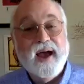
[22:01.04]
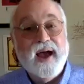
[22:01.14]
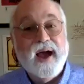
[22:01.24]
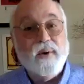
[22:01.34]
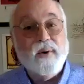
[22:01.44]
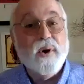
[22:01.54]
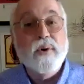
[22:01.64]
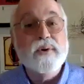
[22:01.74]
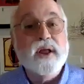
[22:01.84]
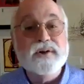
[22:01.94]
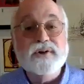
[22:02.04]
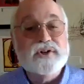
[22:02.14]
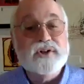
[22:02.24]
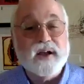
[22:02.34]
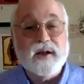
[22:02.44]
our own
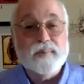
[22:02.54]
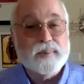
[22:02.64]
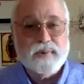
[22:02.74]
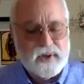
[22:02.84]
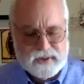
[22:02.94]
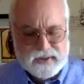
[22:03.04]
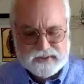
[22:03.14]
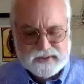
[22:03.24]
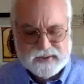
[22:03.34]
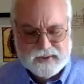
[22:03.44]
unshakable goodness.